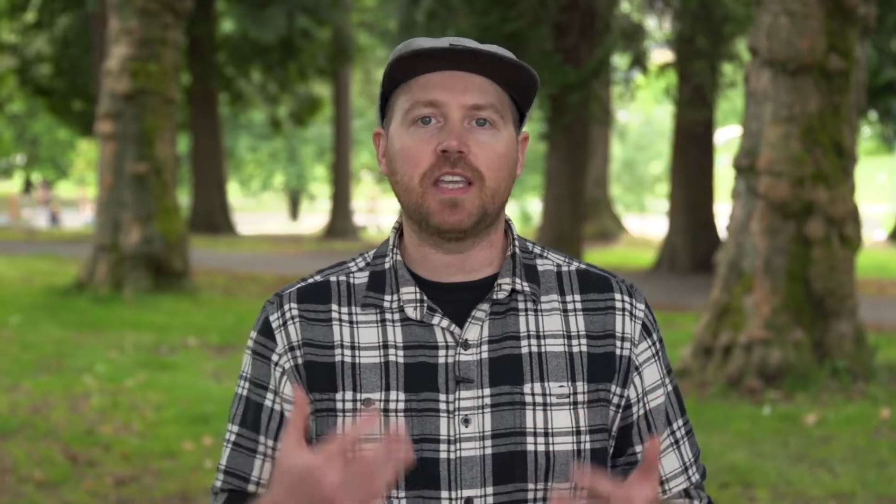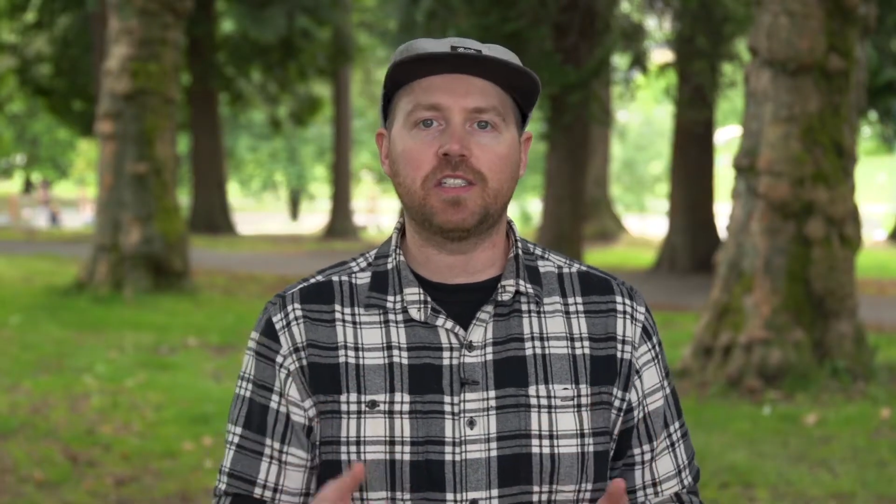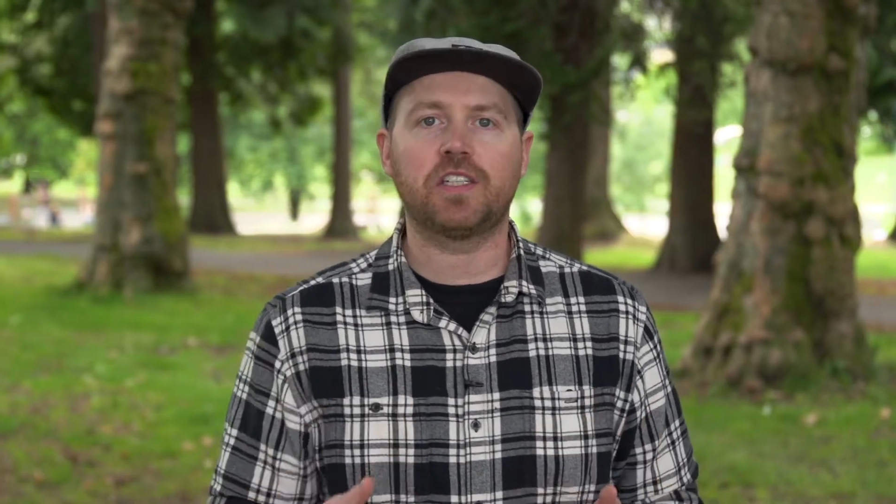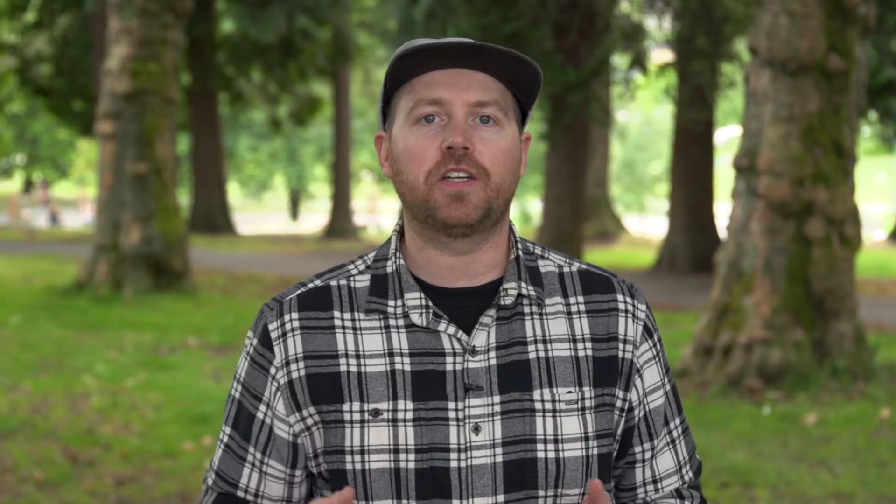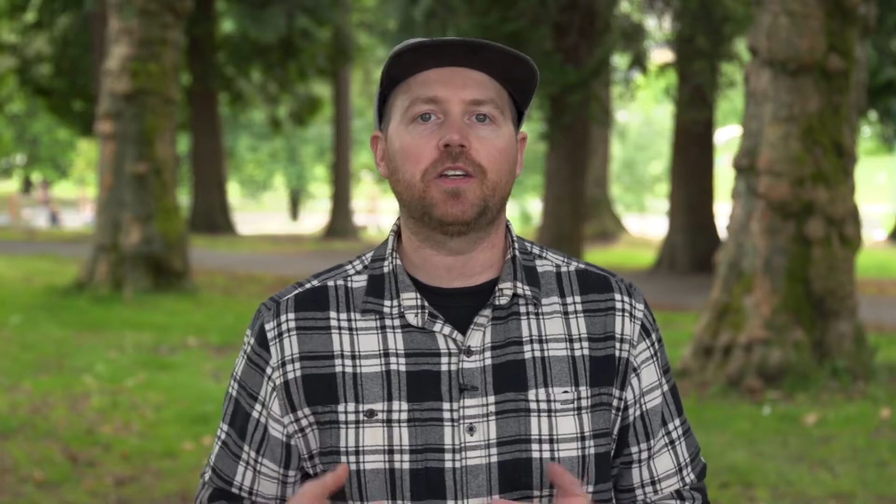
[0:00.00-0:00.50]

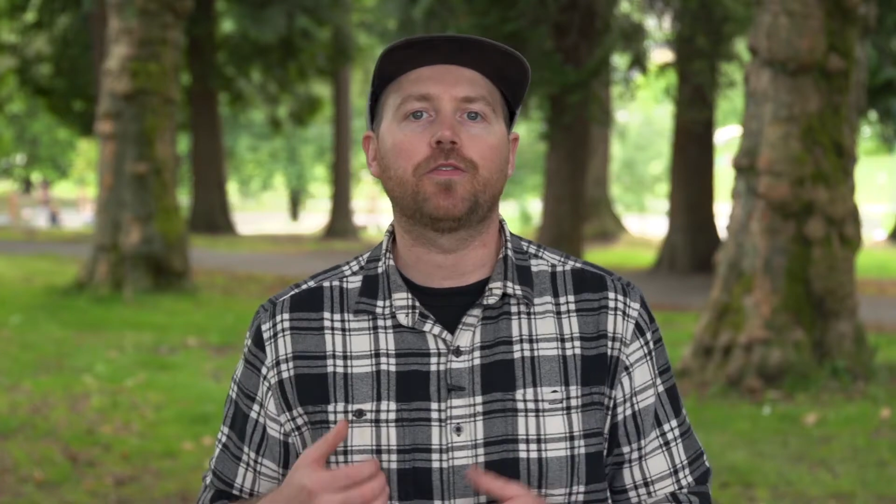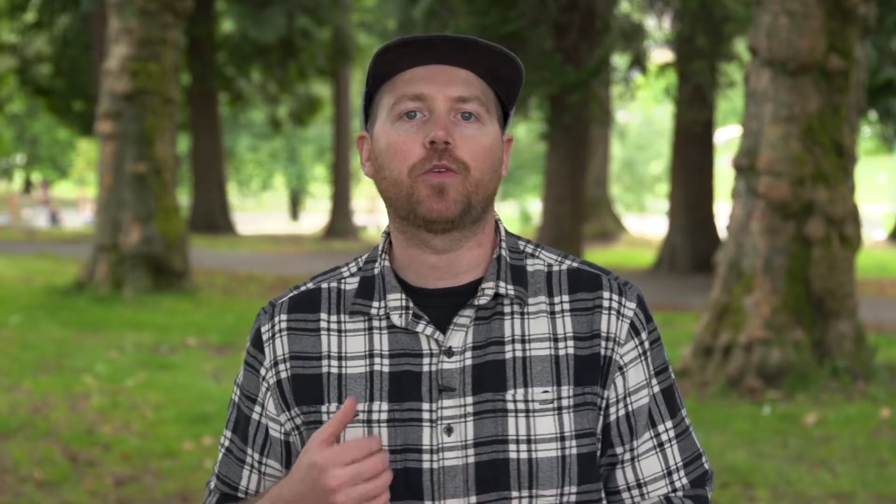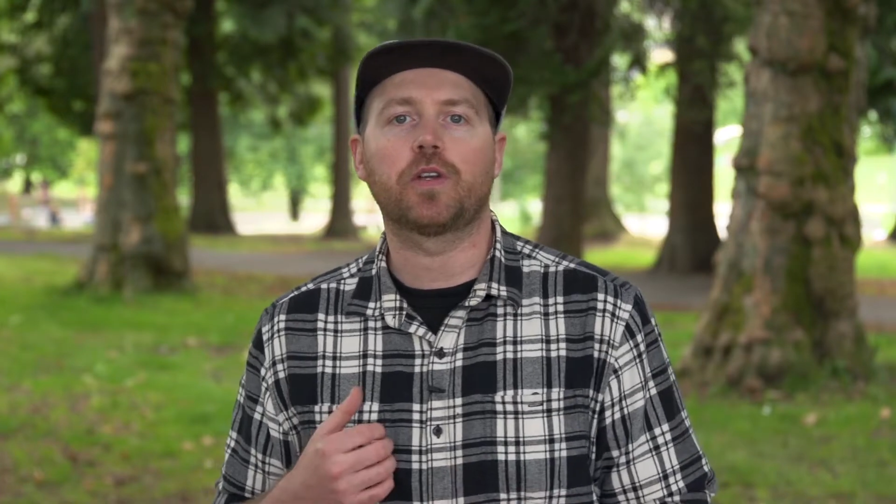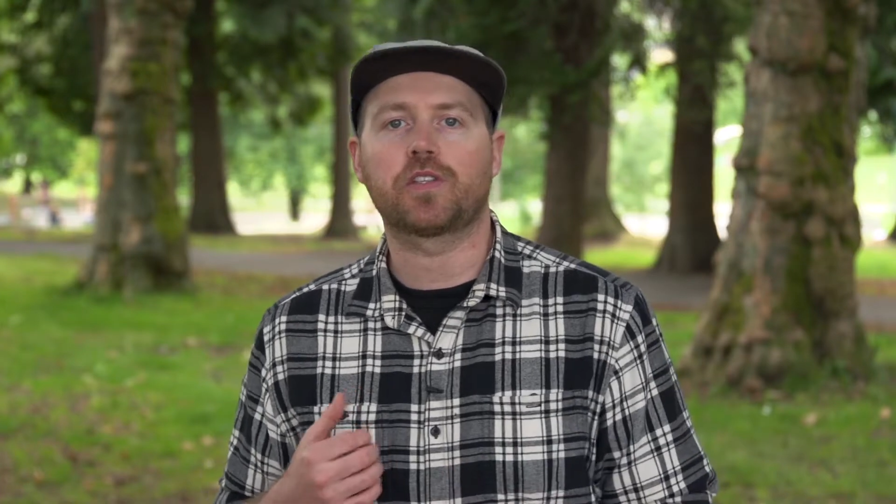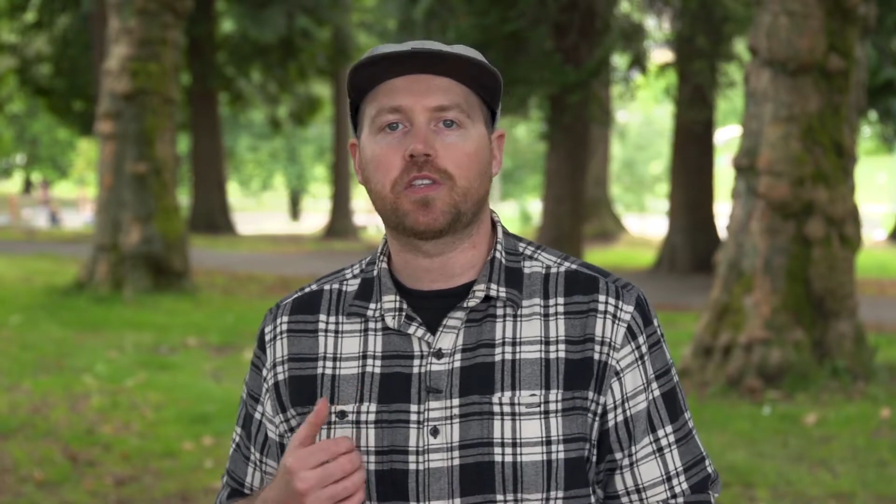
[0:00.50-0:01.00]
interior
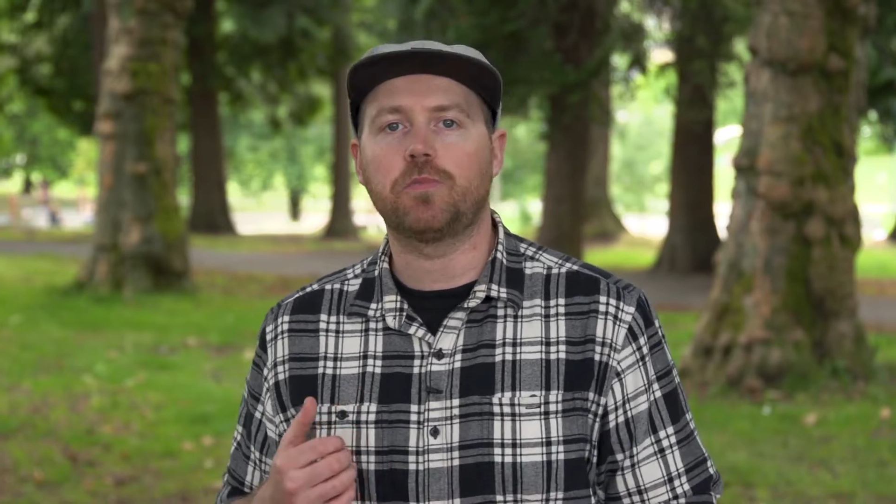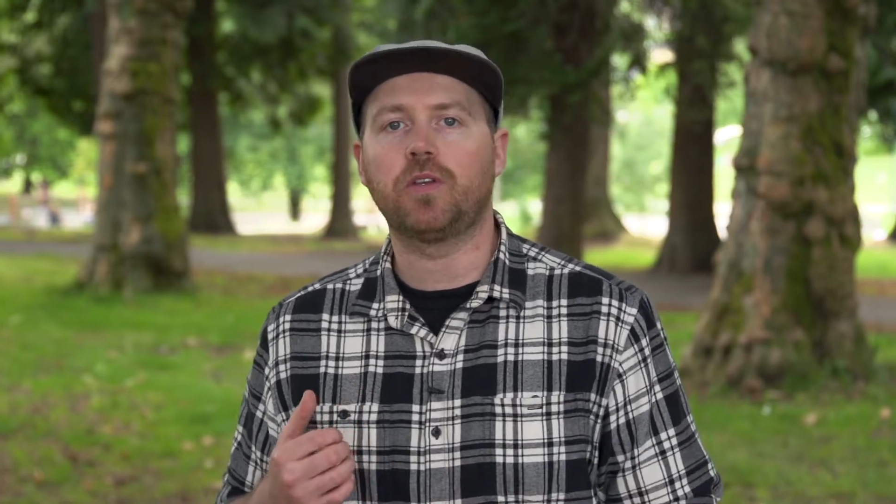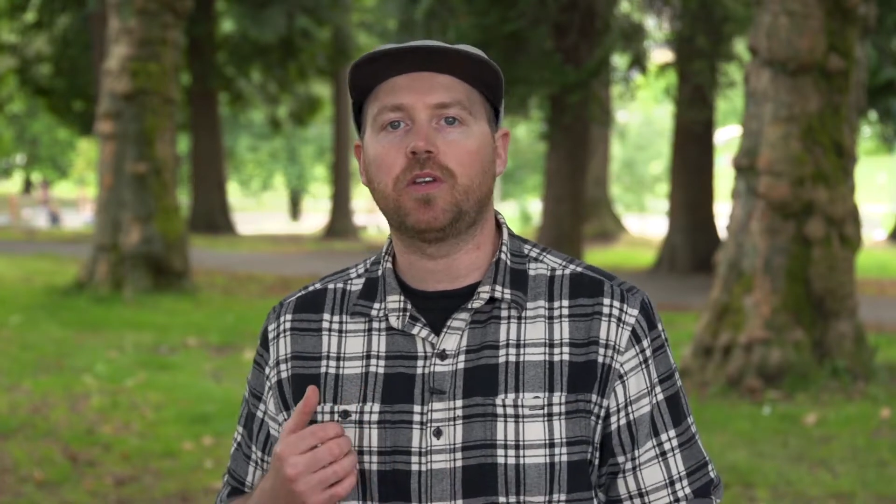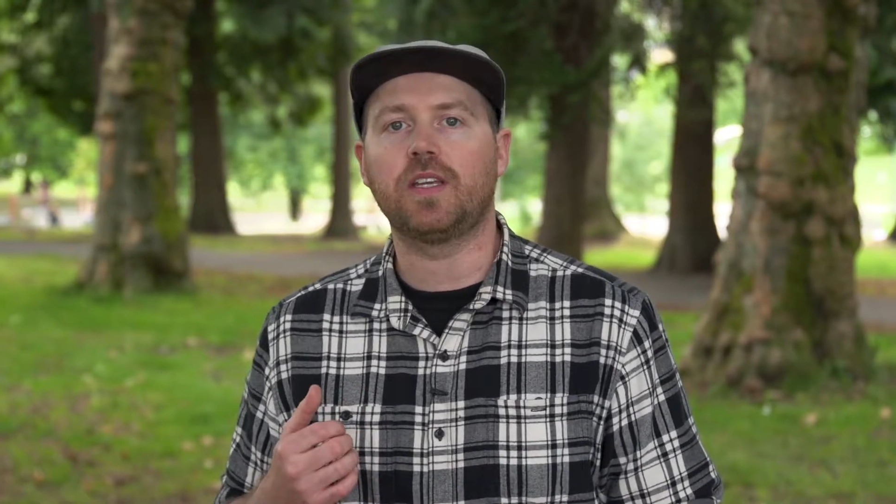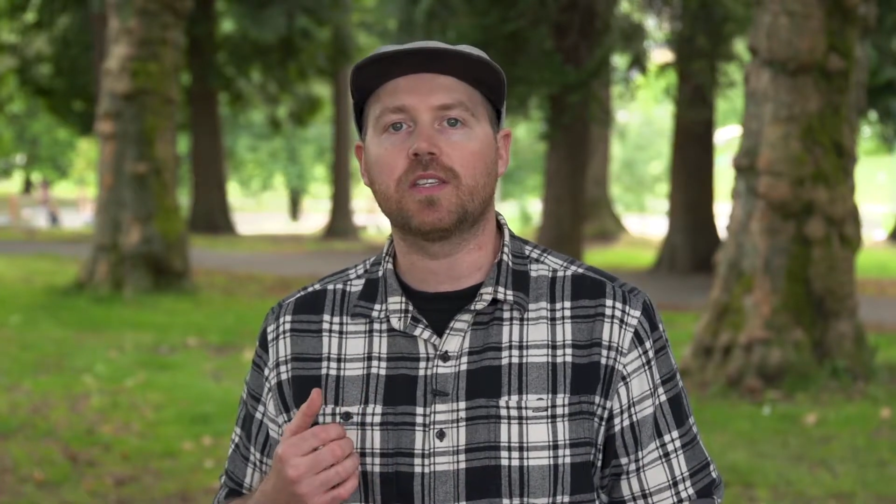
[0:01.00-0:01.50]
forest
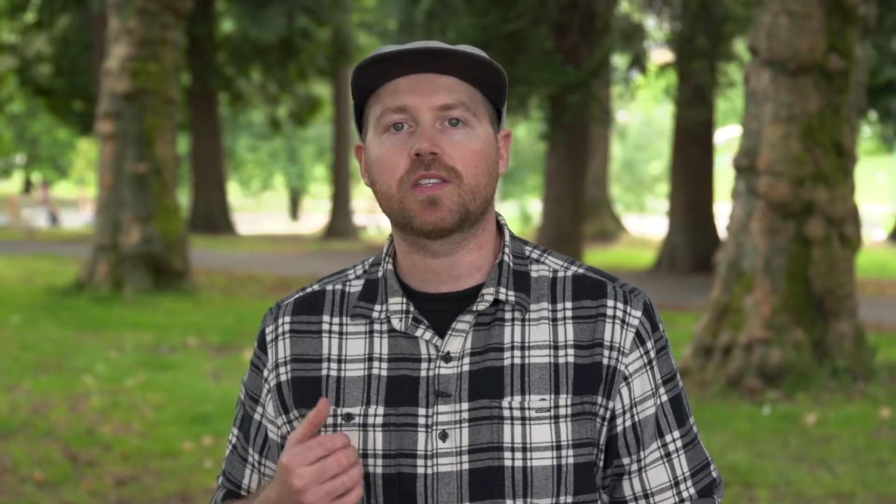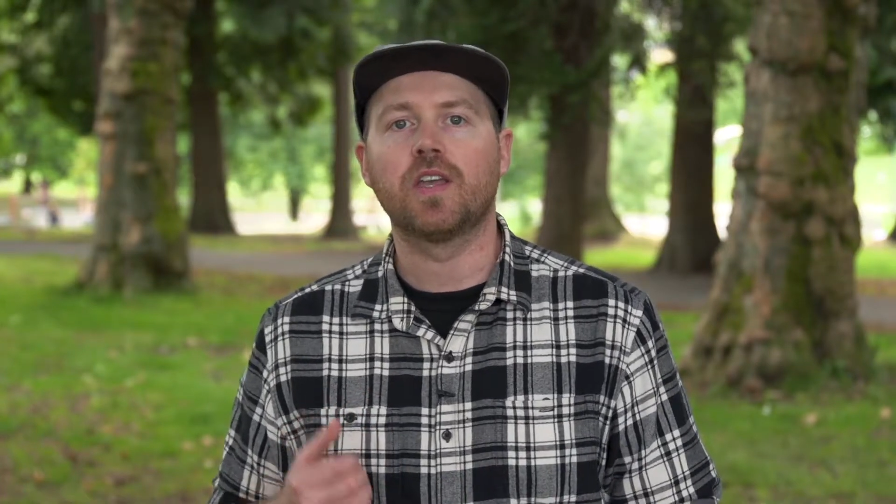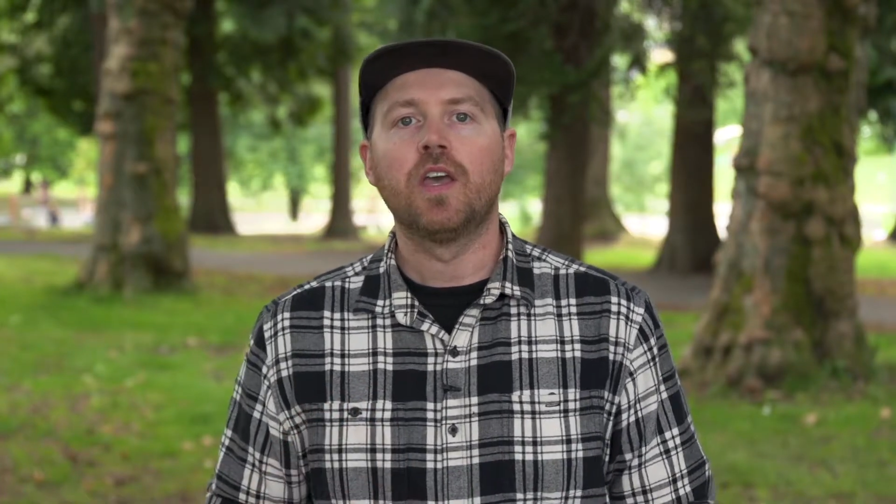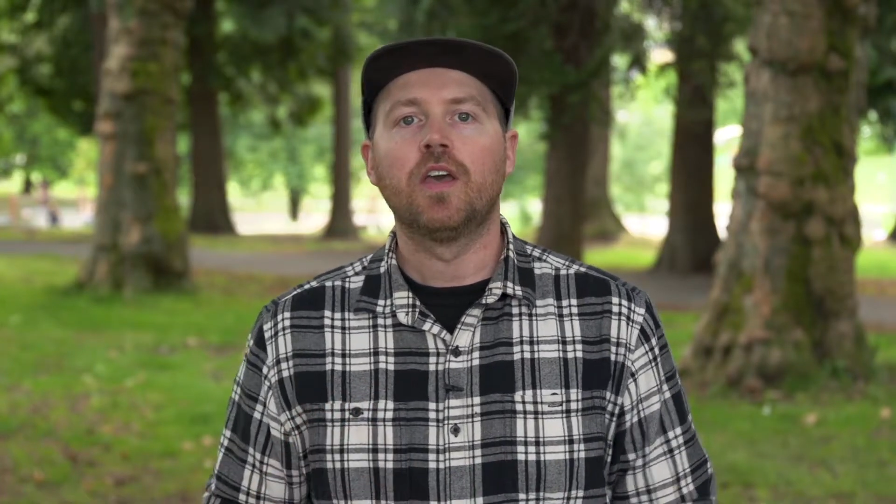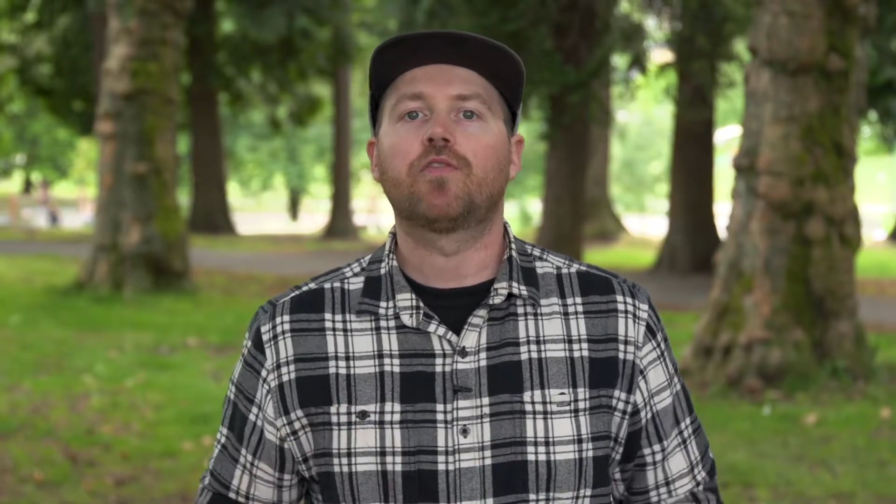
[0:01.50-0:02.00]
communities,
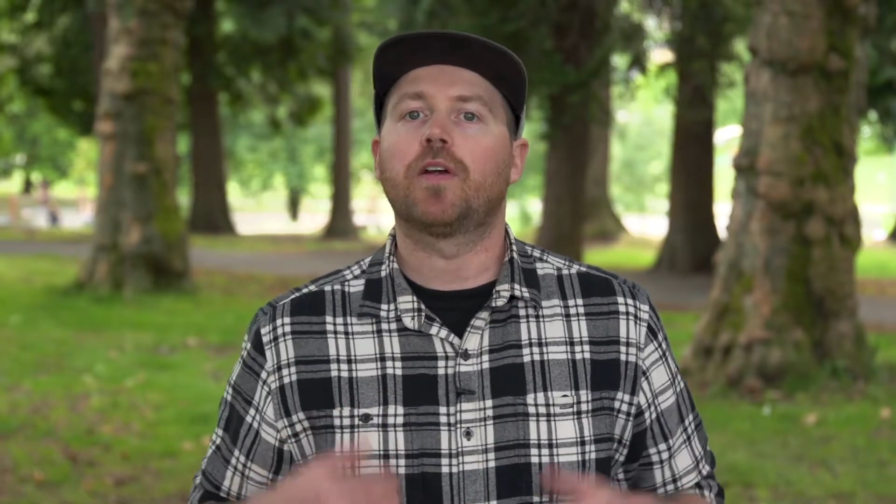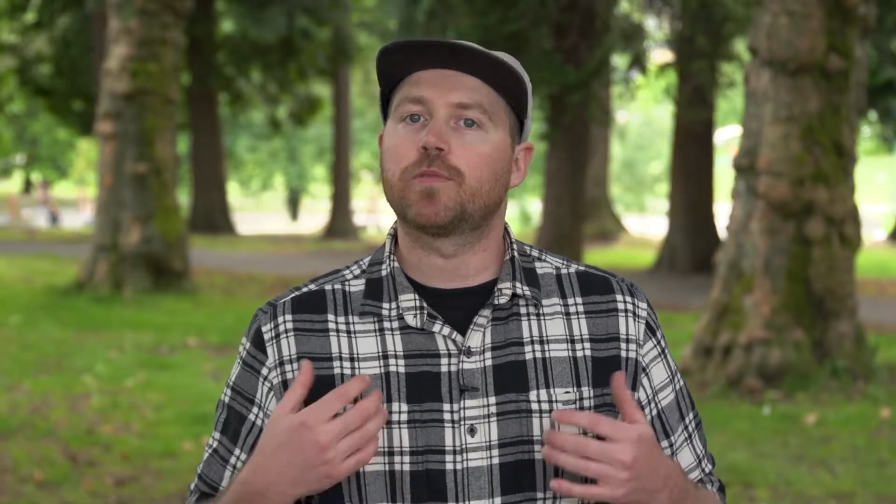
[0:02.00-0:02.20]
from